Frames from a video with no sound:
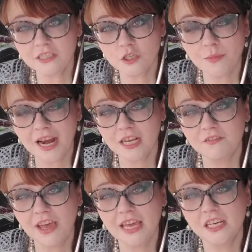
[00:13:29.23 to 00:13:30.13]
a traumatic
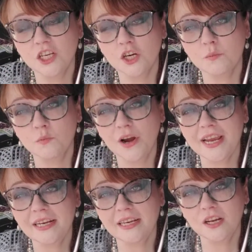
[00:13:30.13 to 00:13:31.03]
event, your
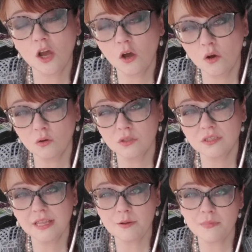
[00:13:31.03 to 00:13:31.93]
brain encodes
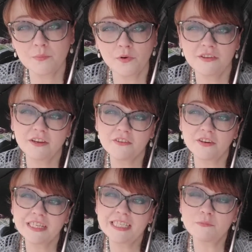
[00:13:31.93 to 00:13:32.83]
that memory very,
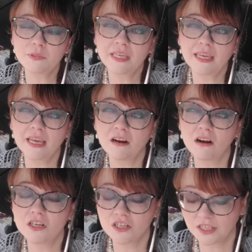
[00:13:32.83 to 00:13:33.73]
very deeply and
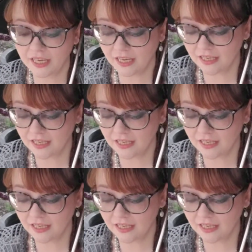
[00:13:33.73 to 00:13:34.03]
harshly.